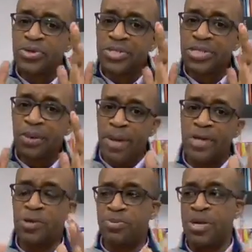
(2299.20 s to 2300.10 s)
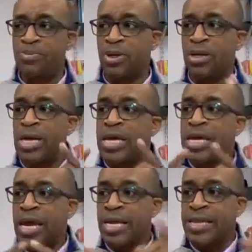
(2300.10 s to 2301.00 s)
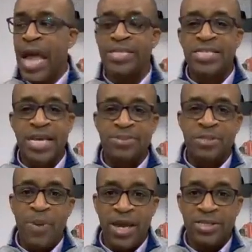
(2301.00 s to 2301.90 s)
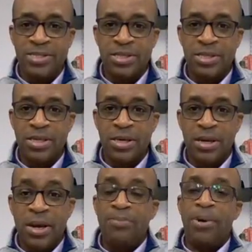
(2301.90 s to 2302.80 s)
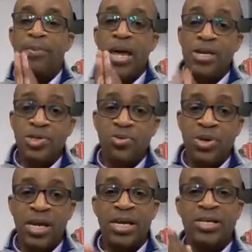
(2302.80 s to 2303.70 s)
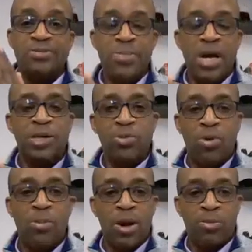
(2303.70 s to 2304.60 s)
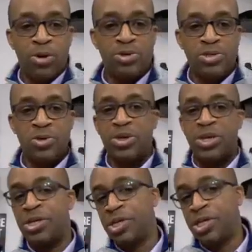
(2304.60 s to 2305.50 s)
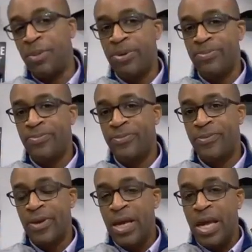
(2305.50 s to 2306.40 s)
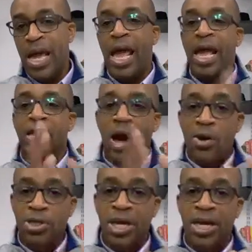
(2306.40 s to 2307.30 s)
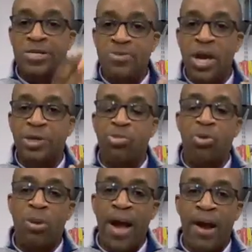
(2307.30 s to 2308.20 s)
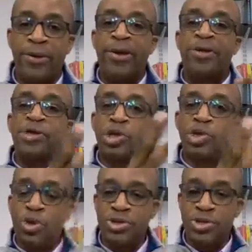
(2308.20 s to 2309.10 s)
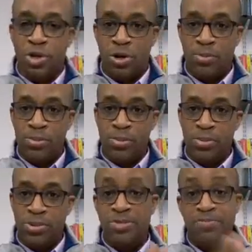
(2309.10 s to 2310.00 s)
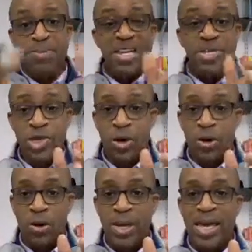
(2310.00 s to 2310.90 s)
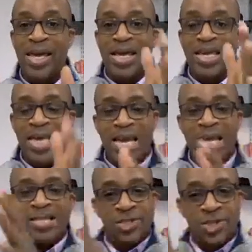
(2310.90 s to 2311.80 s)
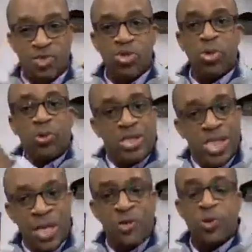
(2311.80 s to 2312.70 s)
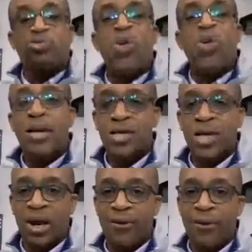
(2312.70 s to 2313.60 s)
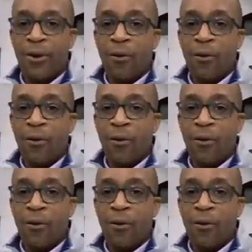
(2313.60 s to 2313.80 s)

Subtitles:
You can still mentor people in that team space. But mentoring is much more about a personal relationship. And coaching is much more about short-term to mid-term getting us through a particular project